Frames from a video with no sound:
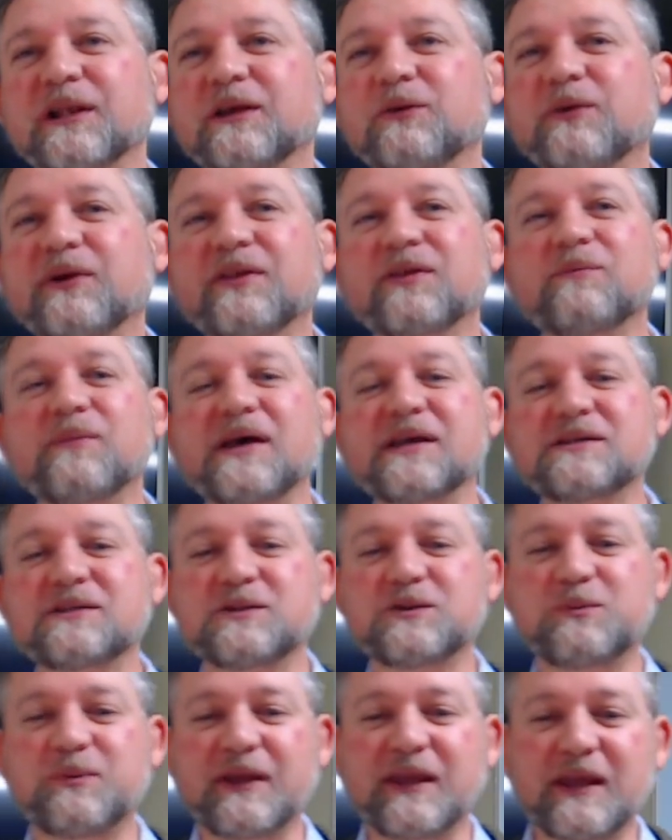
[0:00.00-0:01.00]
where the
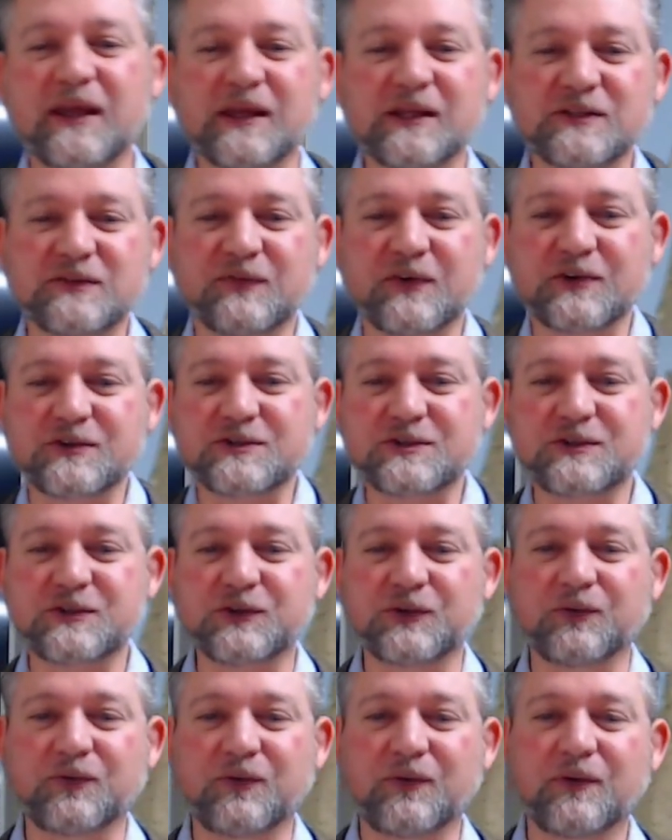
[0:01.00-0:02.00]
message begins, verse
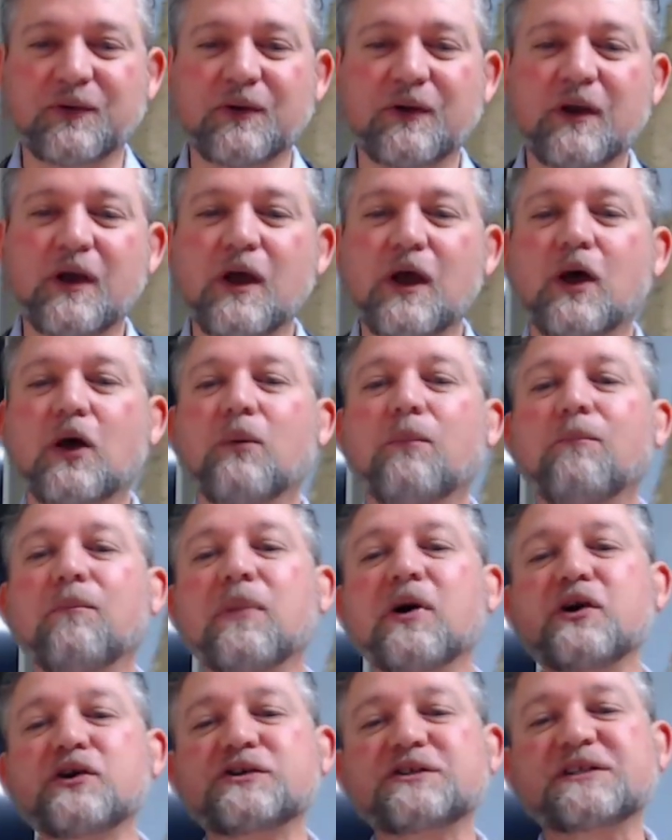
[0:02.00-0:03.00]
2.
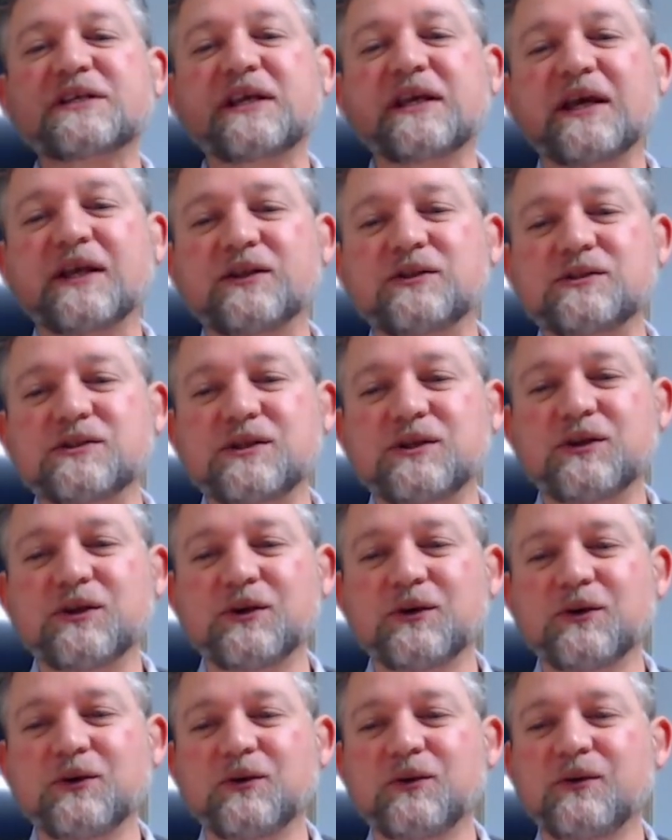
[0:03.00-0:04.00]
Mercy unto
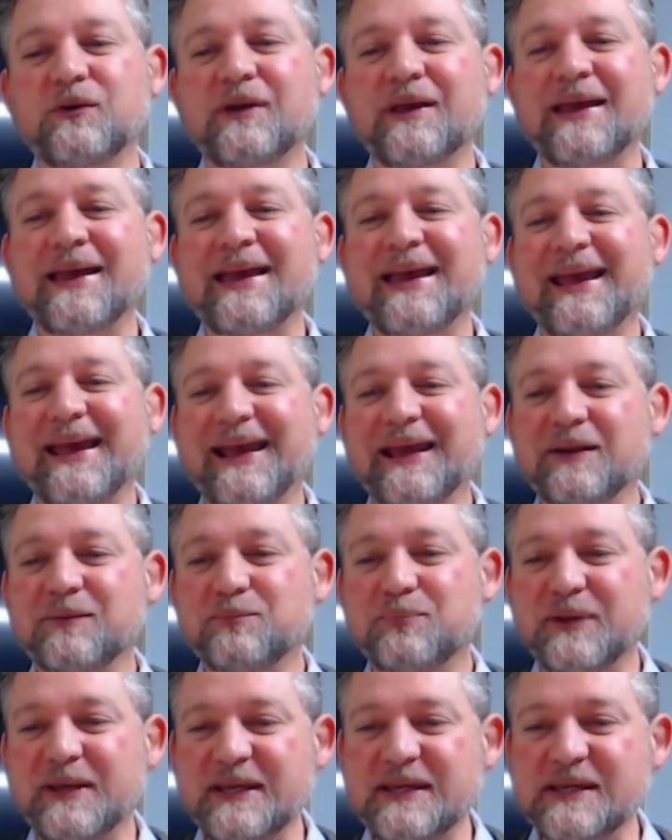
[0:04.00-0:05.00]
you,
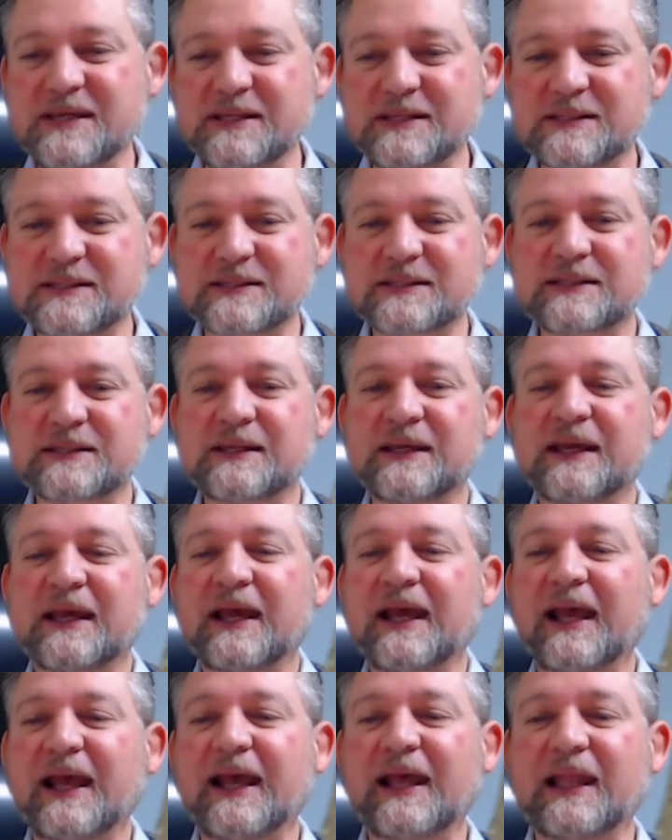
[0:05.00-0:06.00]
and peace
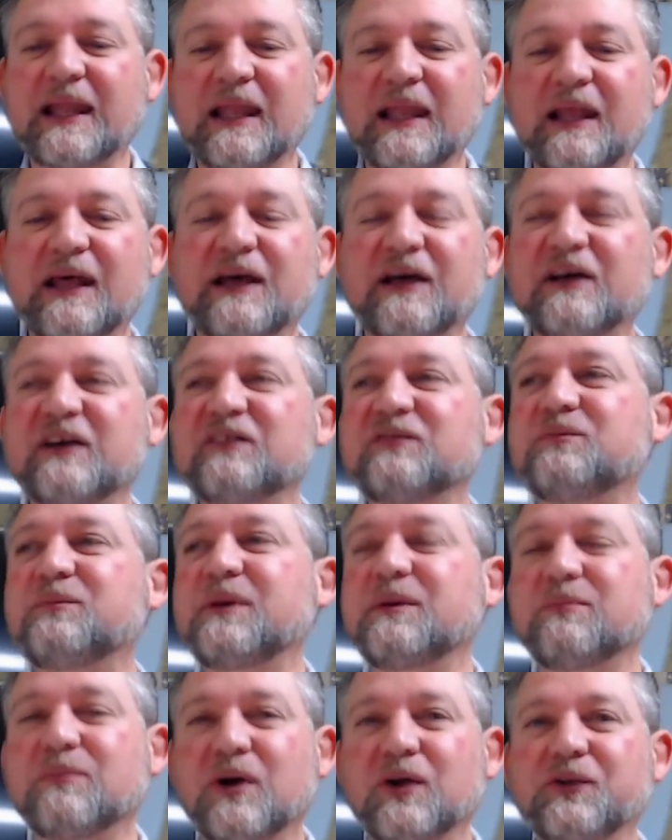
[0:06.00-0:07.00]
and love
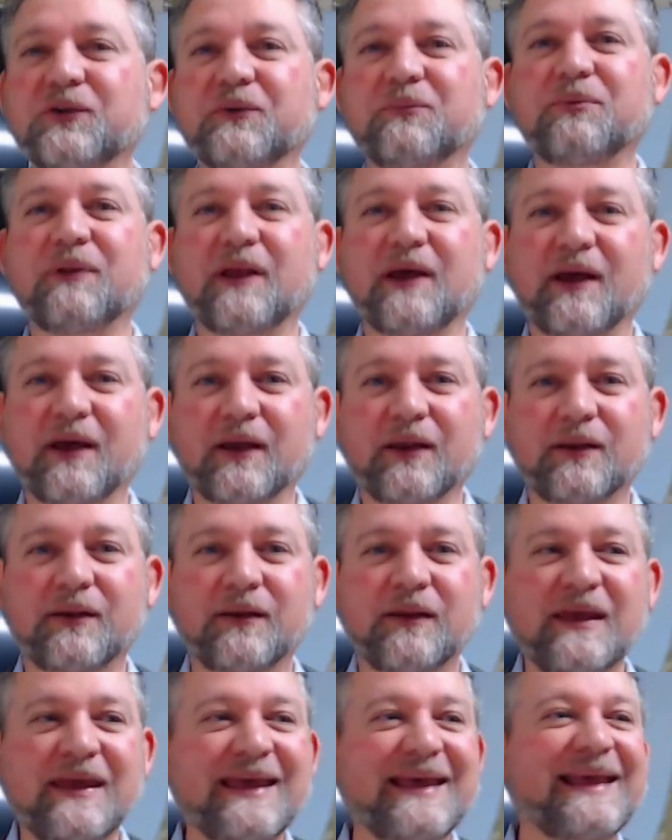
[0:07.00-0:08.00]
be multiplied.
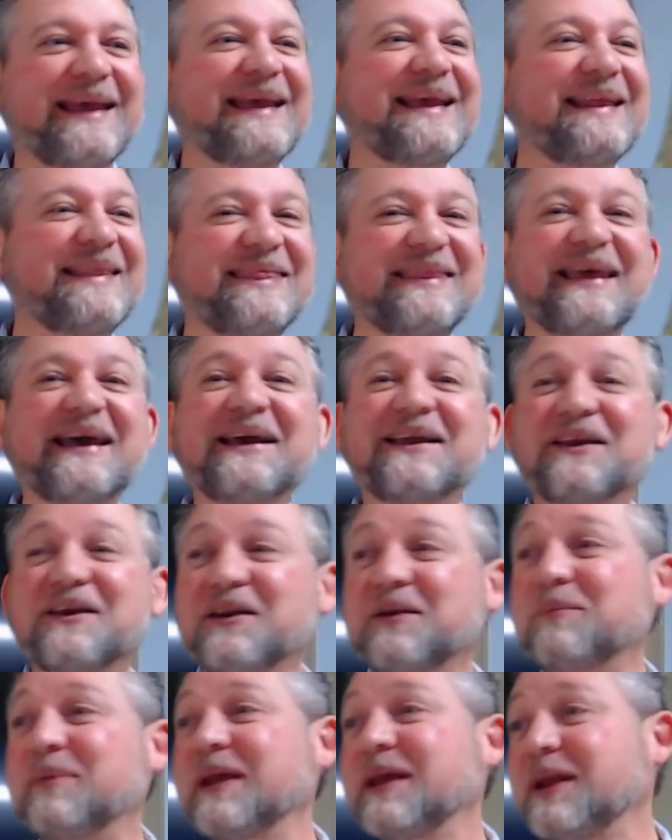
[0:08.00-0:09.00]
Isn't that
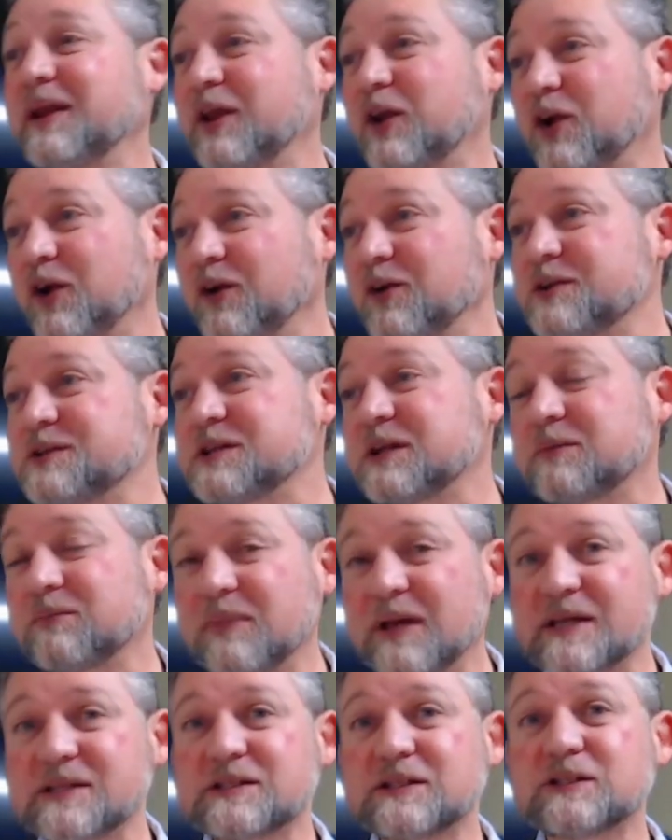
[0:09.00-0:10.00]
going to be an encouraging
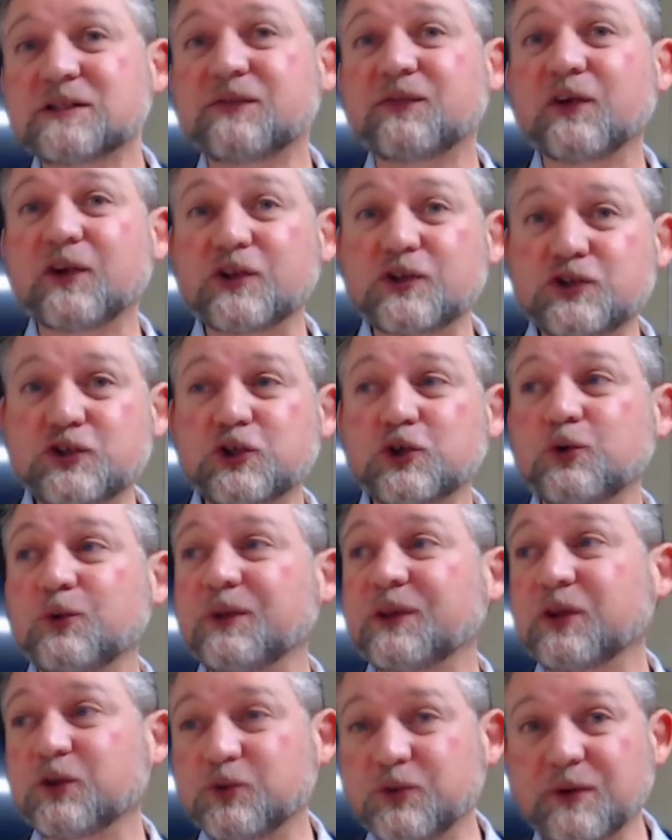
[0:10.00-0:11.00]
message for a Jew
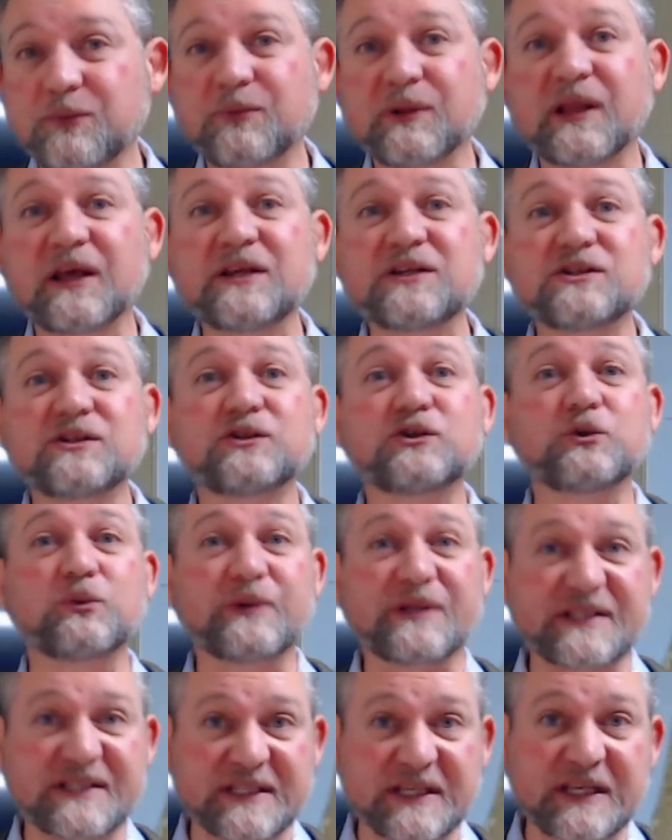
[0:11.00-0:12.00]
in the tribulation to
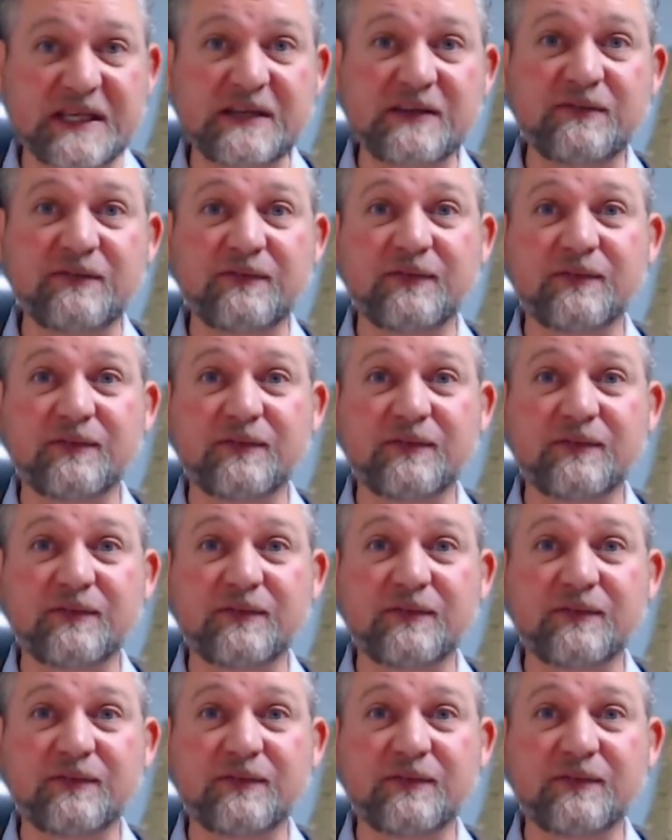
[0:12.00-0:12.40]
receive?